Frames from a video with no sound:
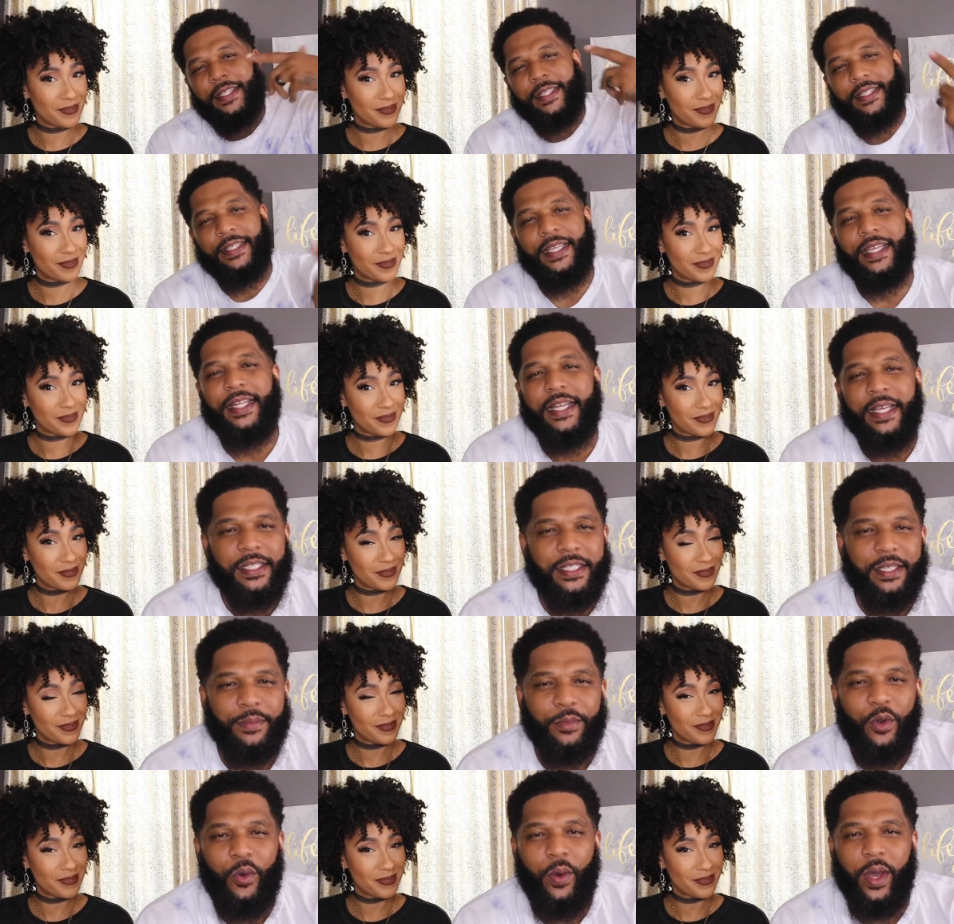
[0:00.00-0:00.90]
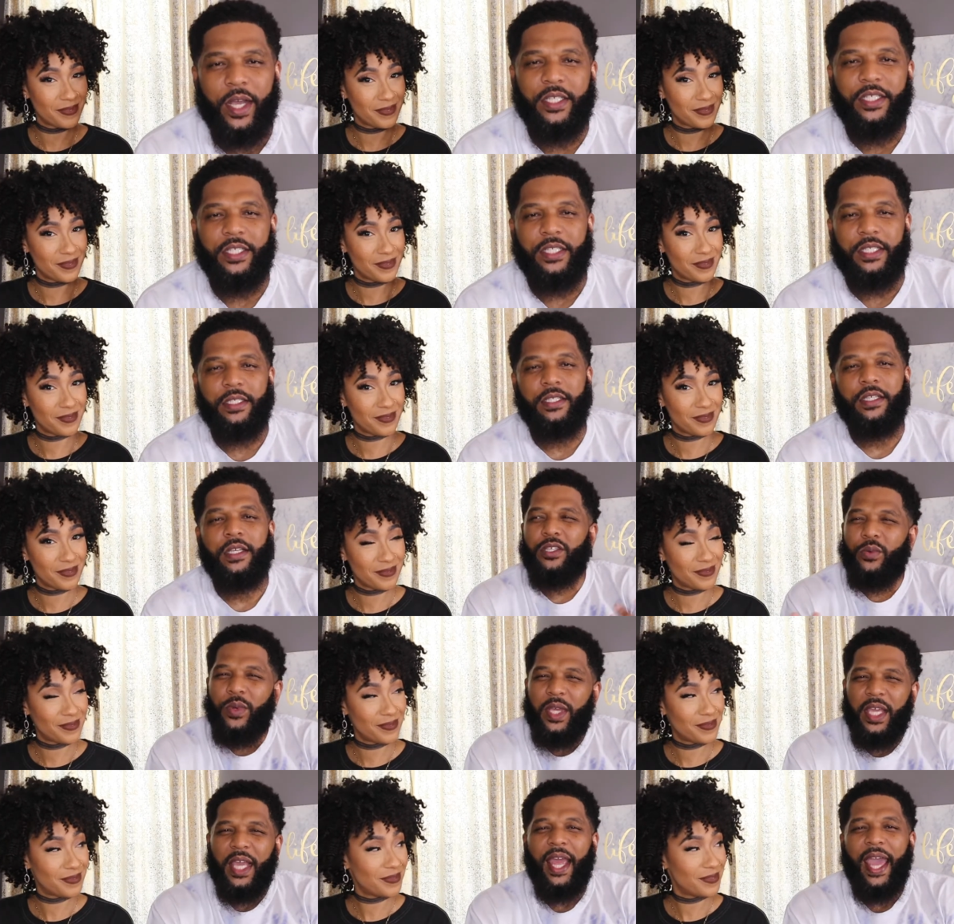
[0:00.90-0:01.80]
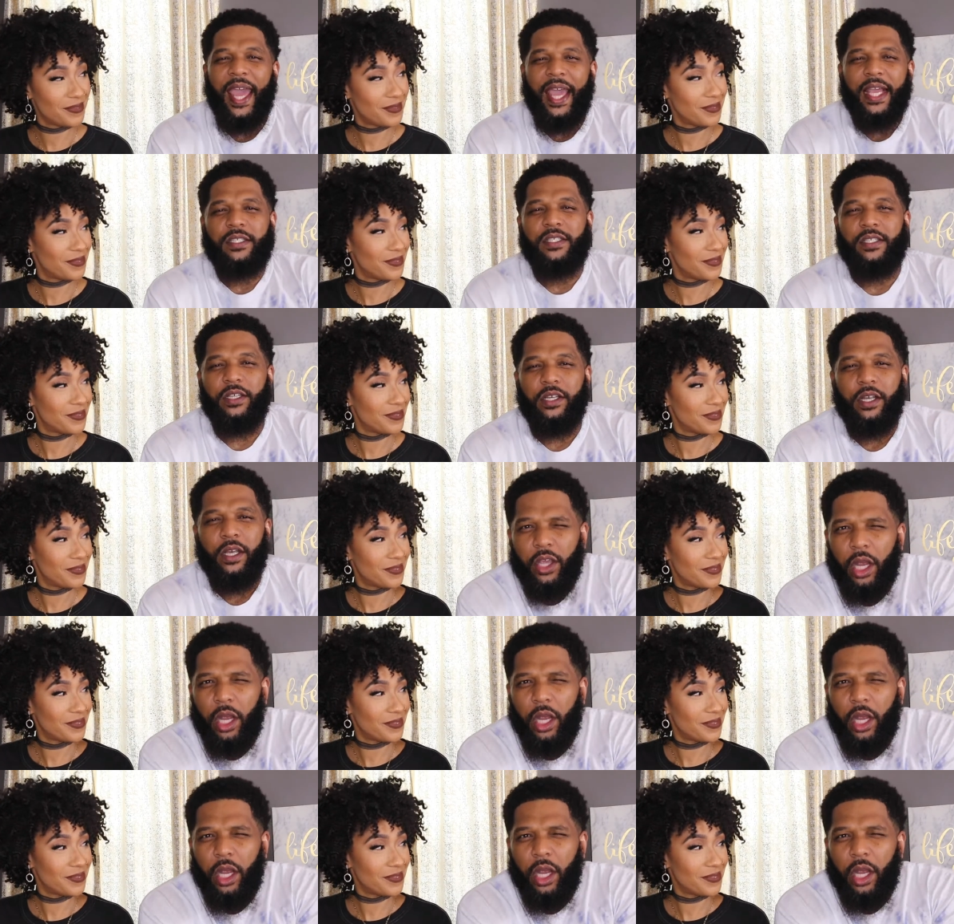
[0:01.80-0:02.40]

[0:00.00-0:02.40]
Speaker 1: to send us some questions so we can answer